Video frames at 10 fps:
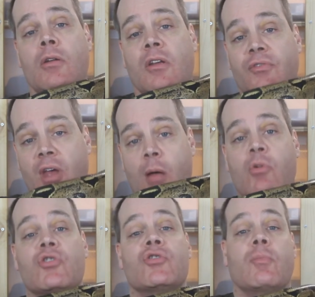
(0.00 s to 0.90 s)

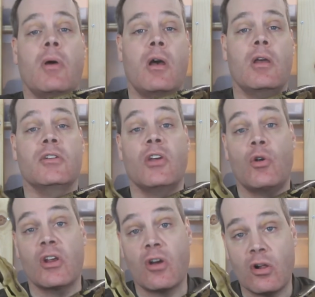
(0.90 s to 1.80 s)
established by
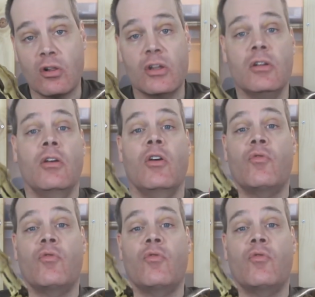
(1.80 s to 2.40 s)
Terry Cullen